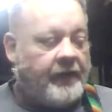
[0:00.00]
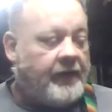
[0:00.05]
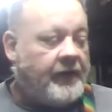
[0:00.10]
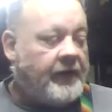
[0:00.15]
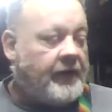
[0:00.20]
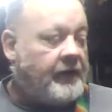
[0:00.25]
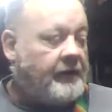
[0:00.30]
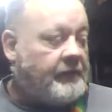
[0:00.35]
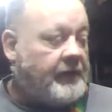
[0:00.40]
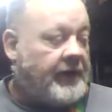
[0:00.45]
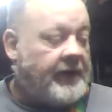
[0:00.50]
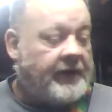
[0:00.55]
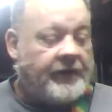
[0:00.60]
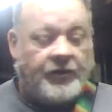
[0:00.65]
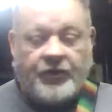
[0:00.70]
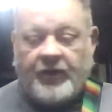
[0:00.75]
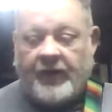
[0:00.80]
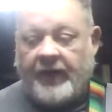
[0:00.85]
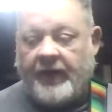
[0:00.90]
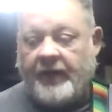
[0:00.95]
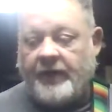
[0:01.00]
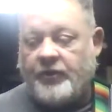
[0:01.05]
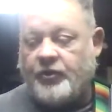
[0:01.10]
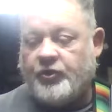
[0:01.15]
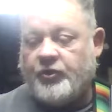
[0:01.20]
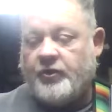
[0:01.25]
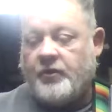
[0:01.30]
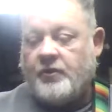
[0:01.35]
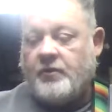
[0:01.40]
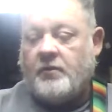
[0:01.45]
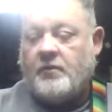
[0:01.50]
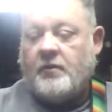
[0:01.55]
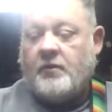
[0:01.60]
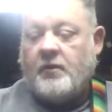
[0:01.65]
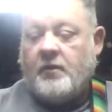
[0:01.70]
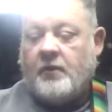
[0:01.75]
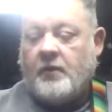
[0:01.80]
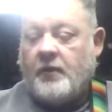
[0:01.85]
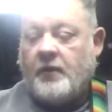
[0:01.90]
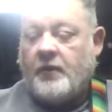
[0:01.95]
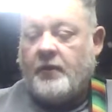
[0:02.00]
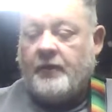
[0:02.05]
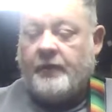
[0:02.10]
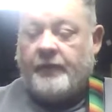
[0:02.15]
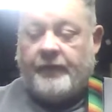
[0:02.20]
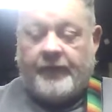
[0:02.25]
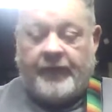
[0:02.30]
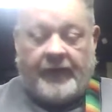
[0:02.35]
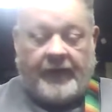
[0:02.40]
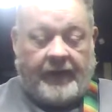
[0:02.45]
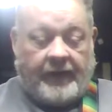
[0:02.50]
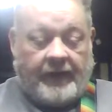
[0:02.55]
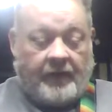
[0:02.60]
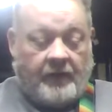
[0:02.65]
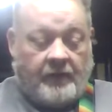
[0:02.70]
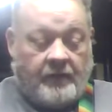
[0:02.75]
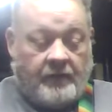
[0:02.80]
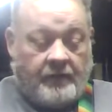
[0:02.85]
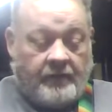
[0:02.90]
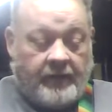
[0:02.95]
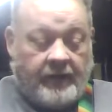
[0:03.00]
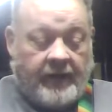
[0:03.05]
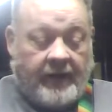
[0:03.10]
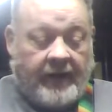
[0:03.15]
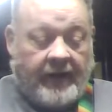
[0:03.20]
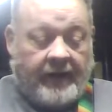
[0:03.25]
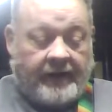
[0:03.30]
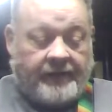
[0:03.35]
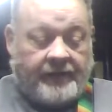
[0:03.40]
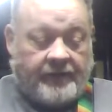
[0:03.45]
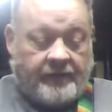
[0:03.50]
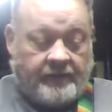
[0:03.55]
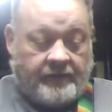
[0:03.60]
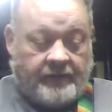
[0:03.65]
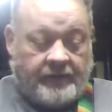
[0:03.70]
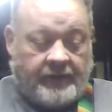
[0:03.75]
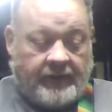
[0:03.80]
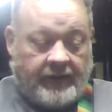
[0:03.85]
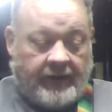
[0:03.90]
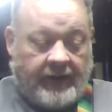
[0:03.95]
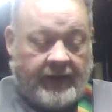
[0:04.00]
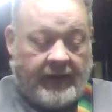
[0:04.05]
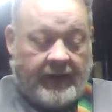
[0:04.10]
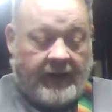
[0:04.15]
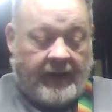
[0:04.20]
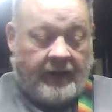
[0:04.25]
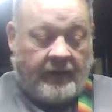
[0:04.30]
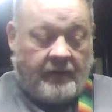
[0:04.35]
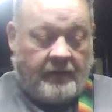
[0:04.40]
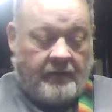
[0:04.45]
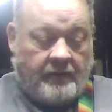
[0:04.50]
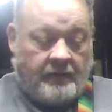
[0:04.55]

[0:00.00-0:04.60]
I changed the nut today.